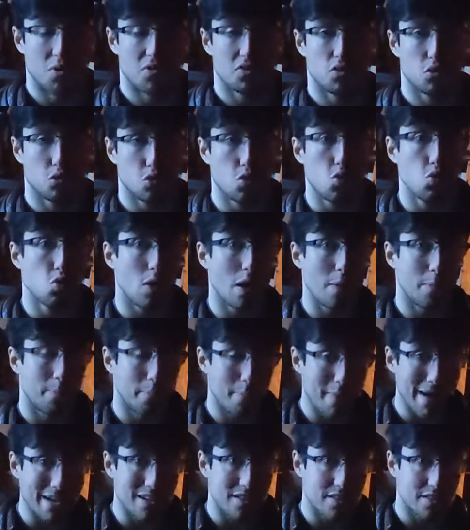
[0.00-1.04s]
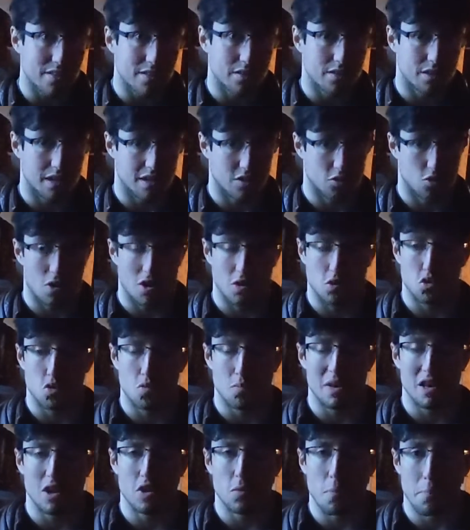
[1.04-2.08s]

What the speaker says: with 2 rep maxes is going to be